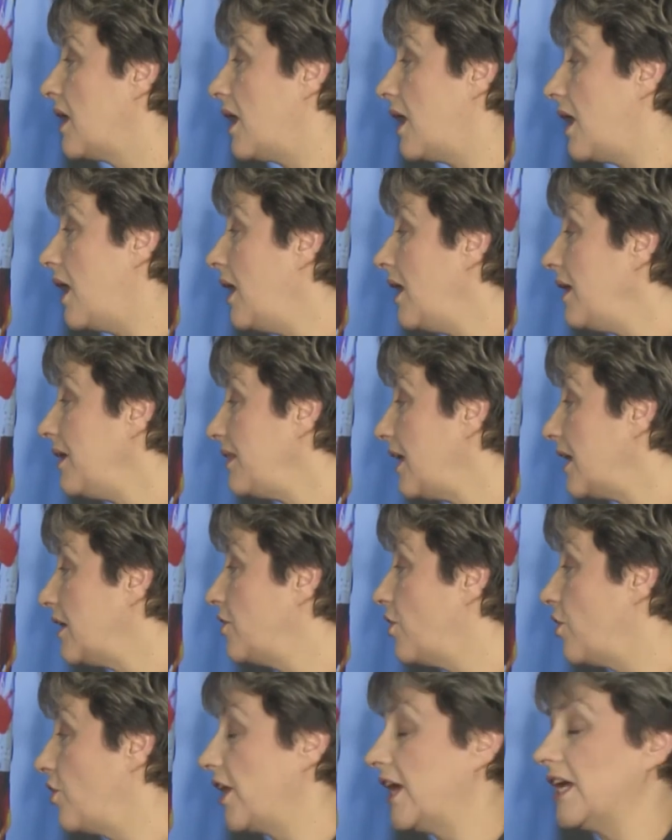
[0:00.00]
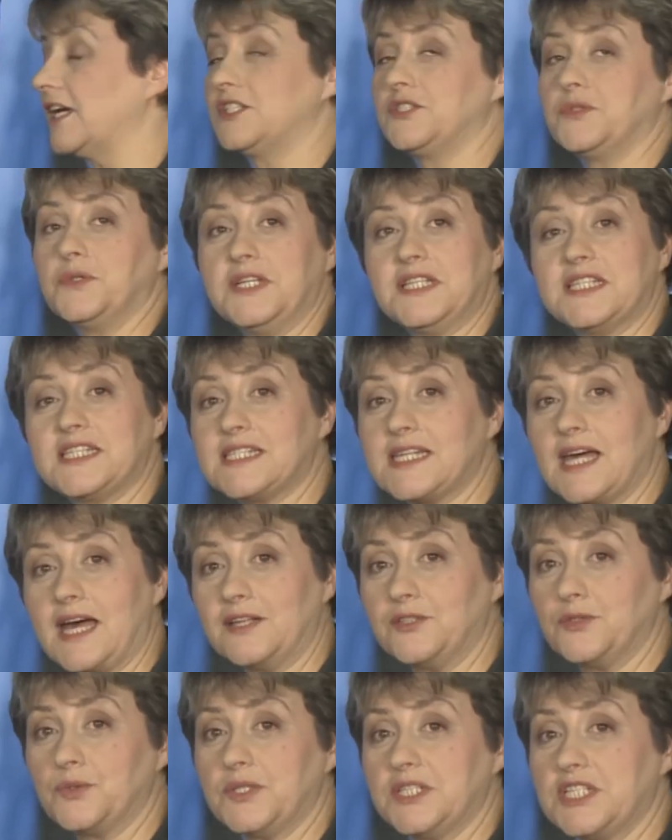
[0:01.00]
Are they going to eat
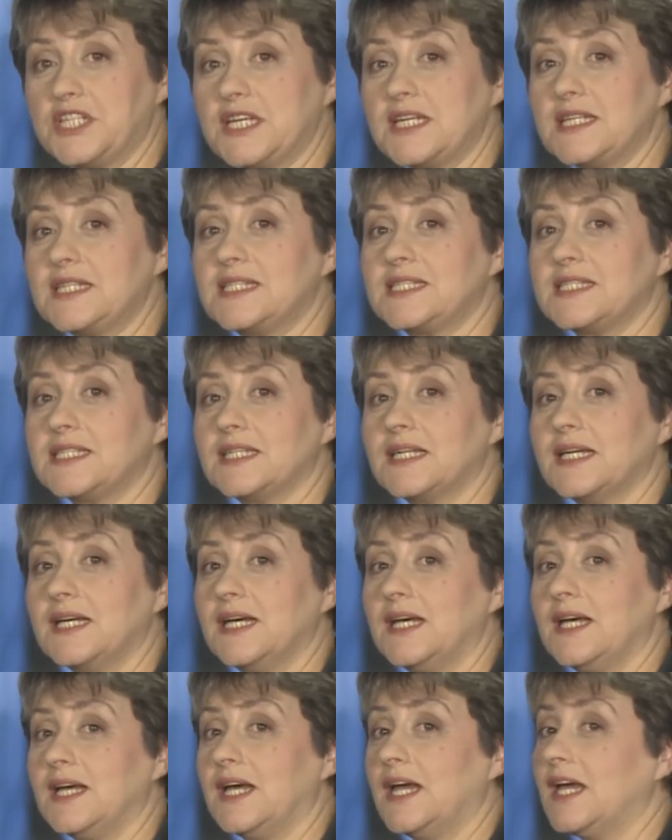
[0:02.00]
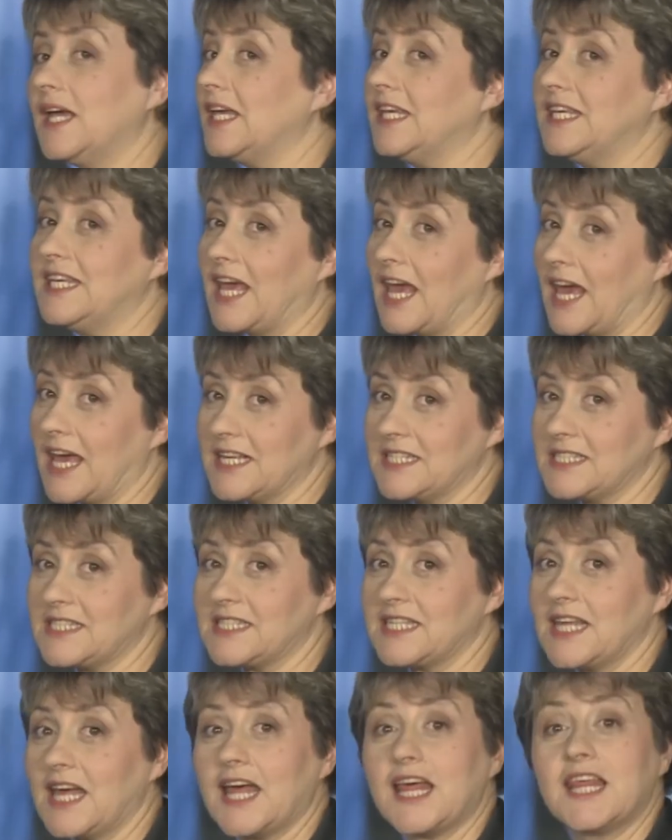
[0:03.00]
sandwiches?
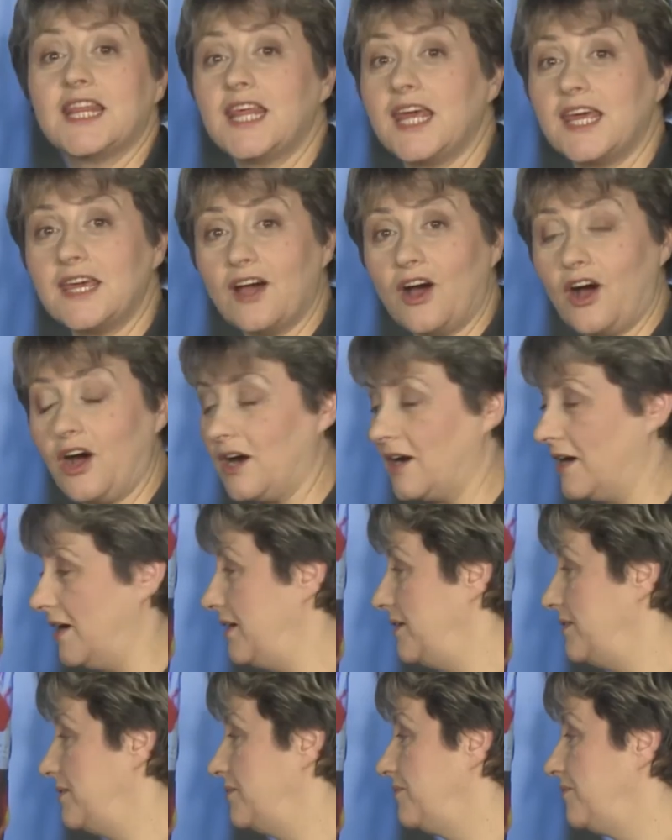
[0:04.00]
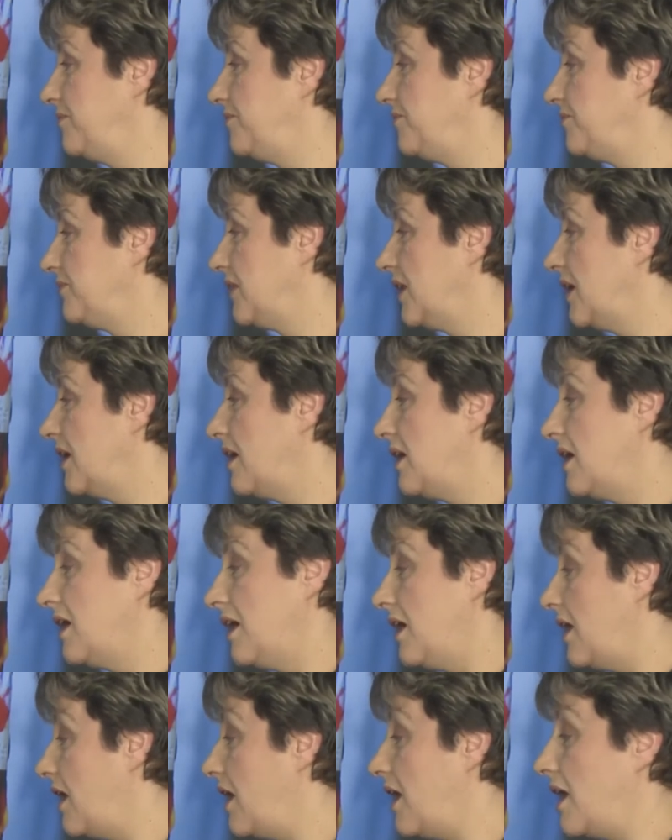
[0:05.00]
Yes, they are.
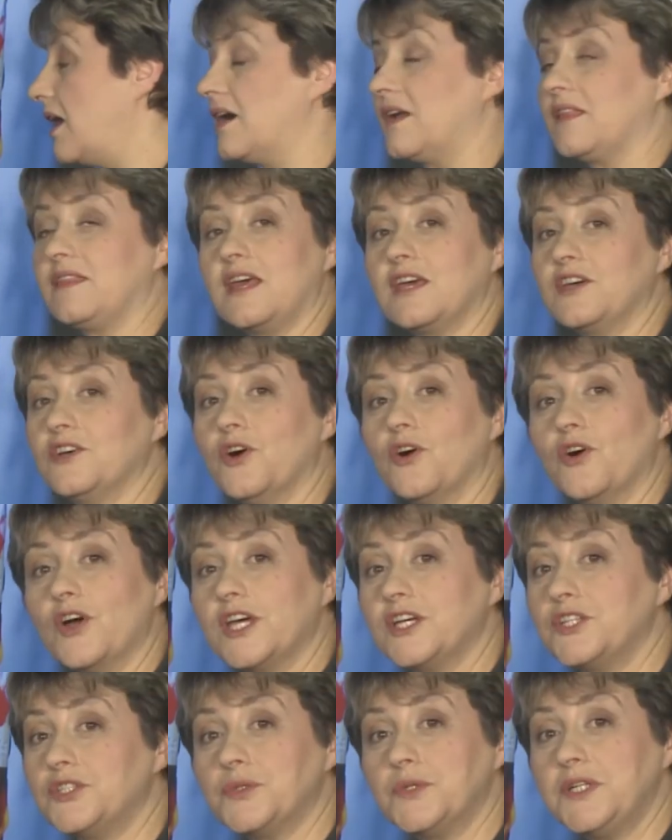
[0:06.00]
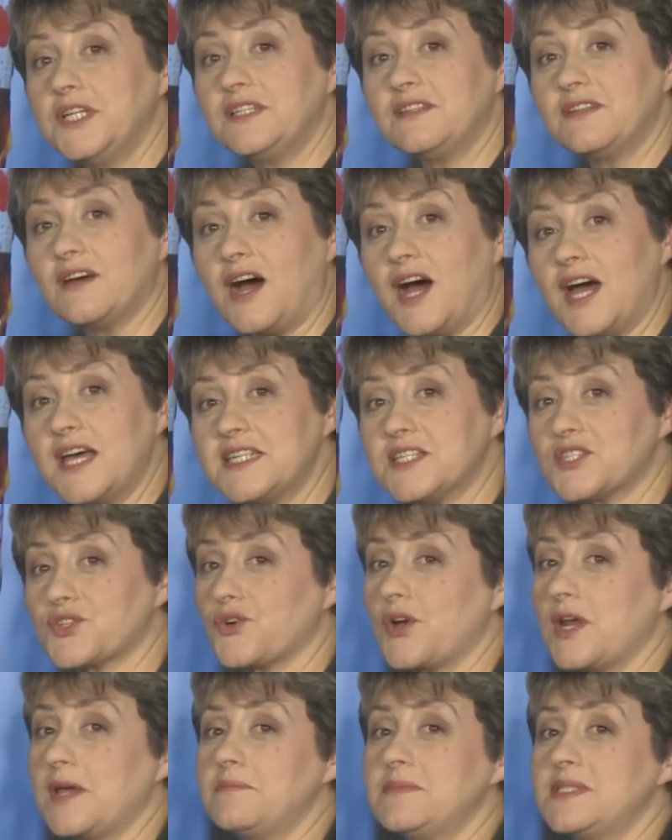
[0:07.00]
Are they going to eat ice
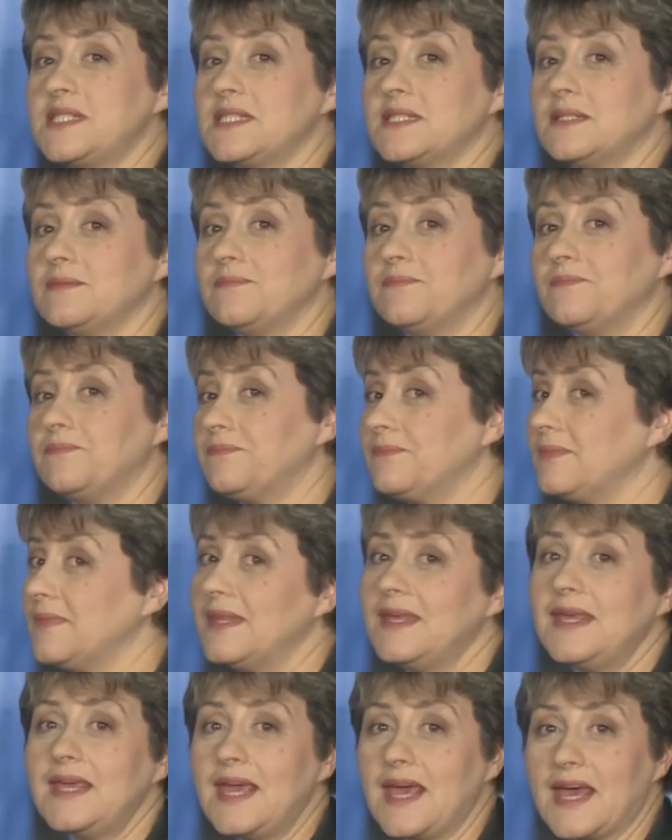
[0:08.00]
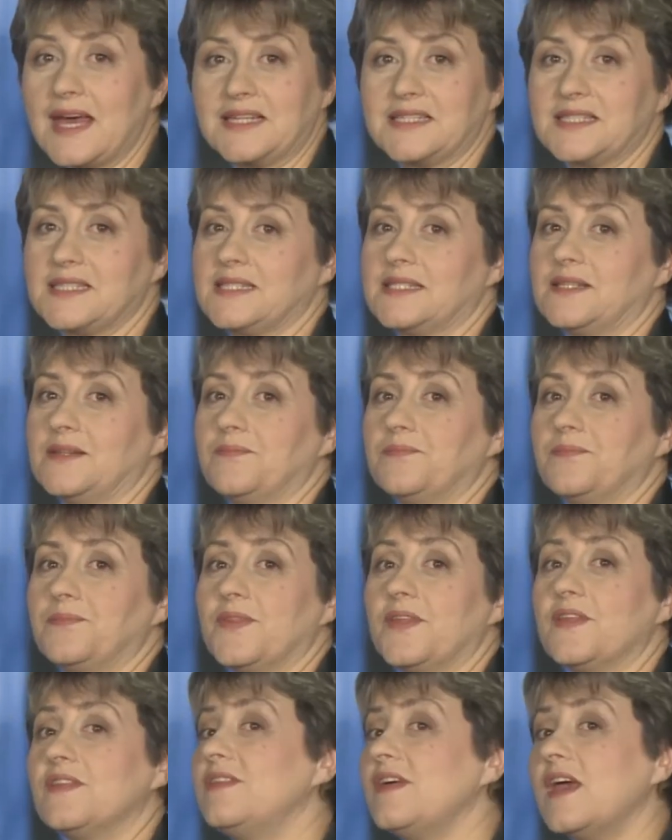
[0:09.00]
creams? Yes,
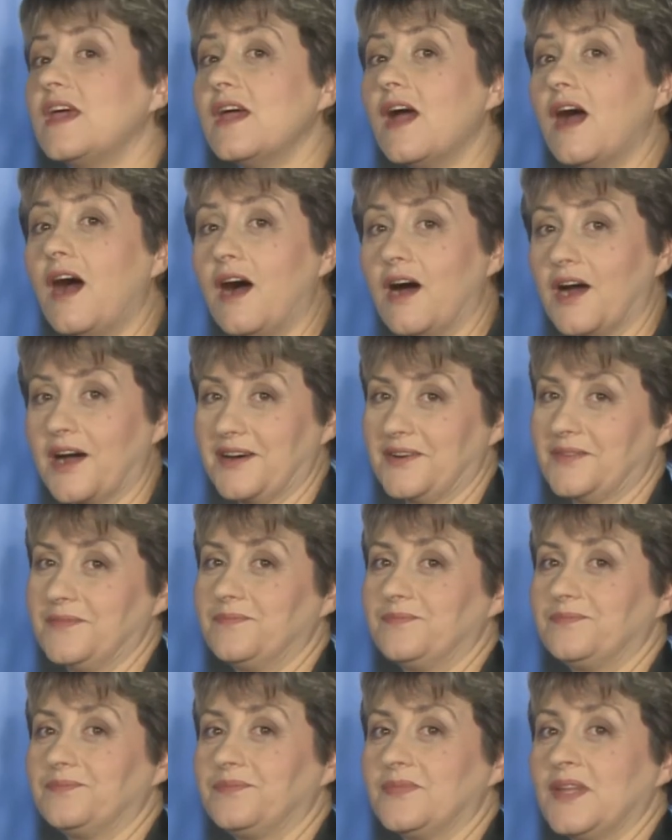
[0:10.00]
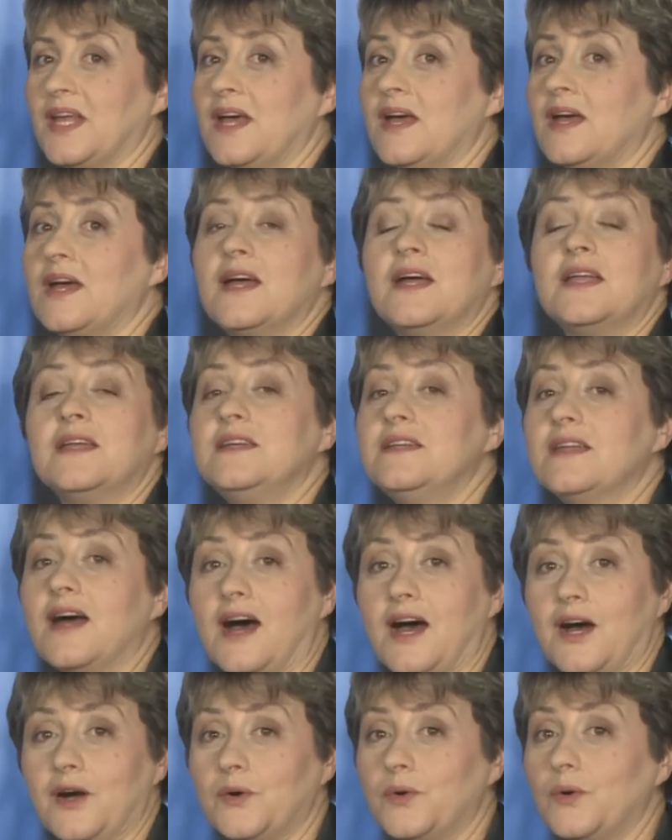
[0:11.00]
they are.
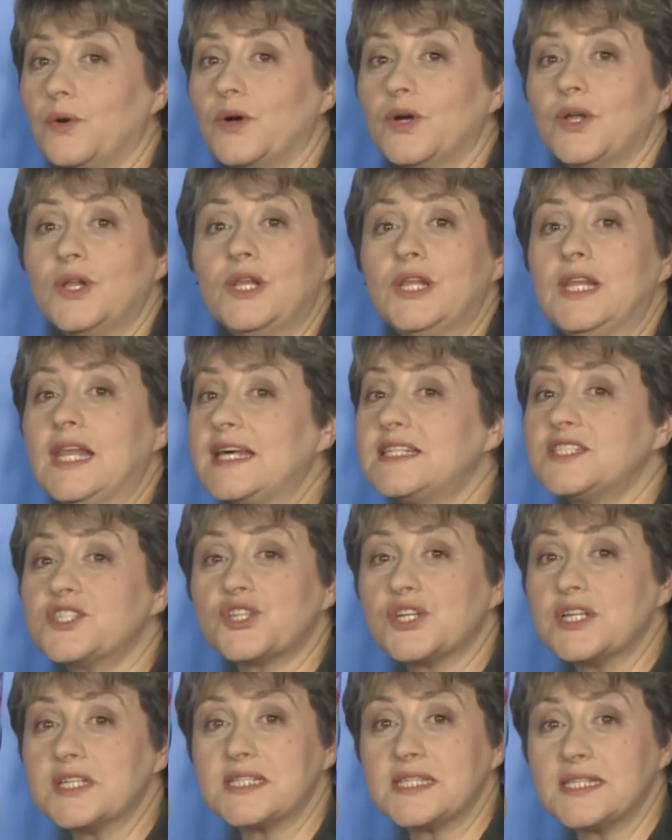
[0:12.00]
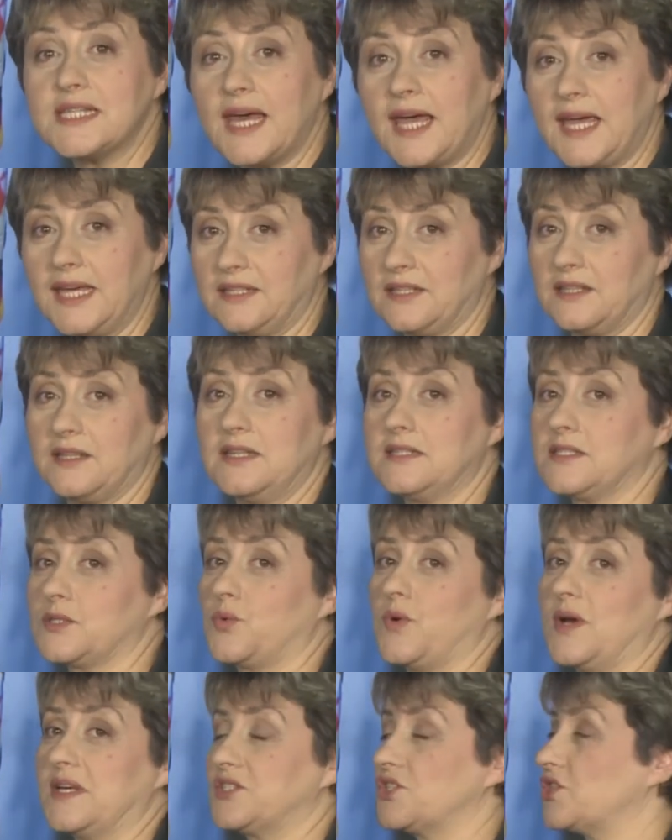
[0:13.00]
Now, let's translate this
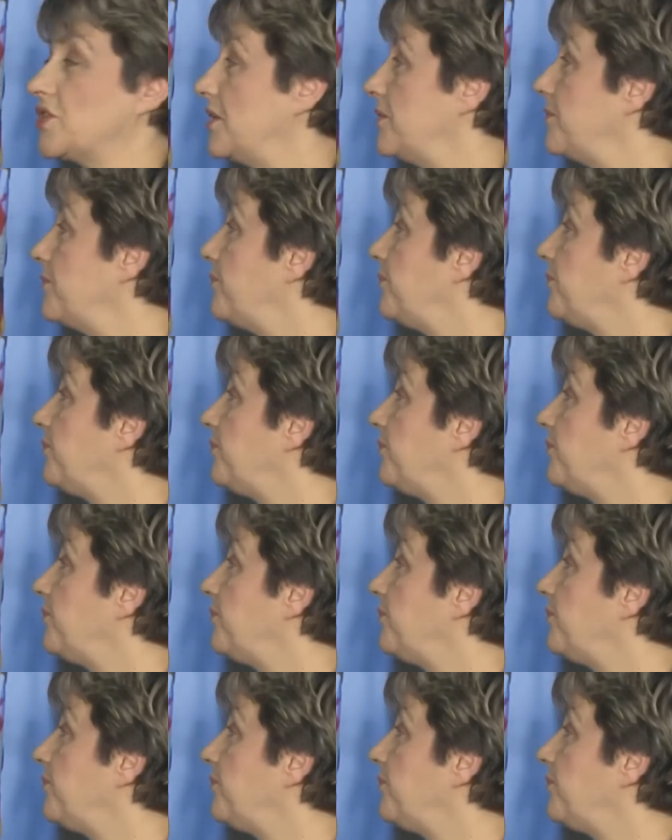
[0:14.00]
question.